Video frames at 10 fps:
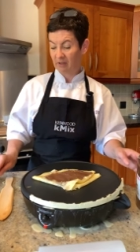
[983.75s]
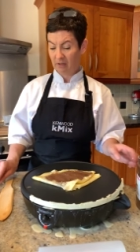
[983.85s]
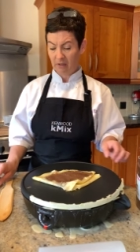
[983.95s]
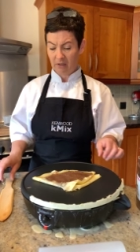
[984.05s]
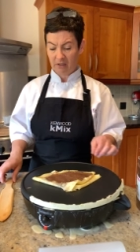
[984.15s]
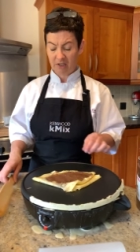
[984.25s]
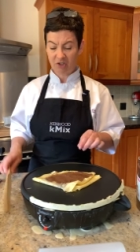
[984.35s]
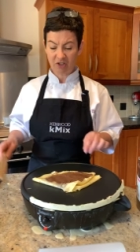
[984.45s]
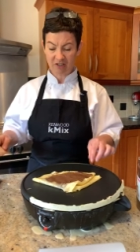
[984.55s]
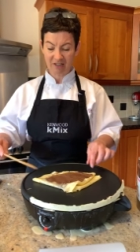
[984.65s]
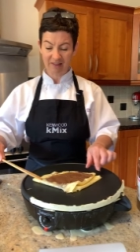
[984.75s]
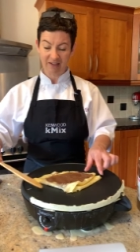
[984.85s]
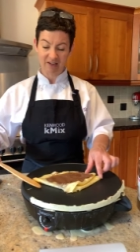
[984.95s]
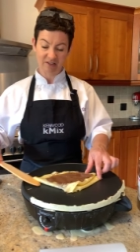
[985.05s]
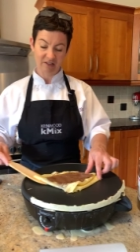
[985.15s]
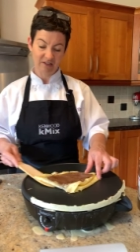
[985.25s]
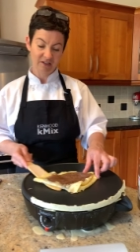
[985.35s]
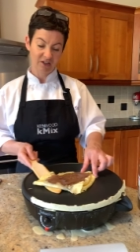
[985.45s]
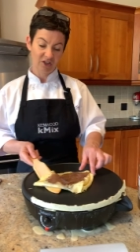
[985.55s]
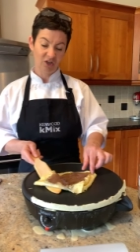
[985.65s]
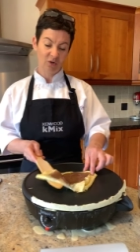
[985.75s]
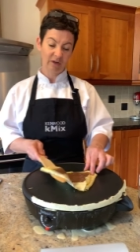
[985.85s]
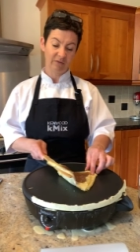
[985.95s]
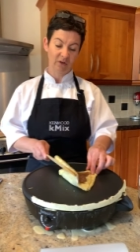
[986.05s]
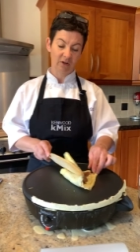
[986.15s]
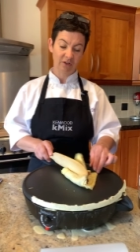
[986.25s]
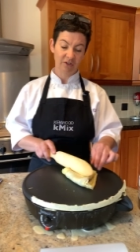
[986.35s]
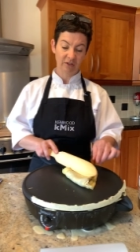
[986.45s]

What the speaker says: So just like that, you have got...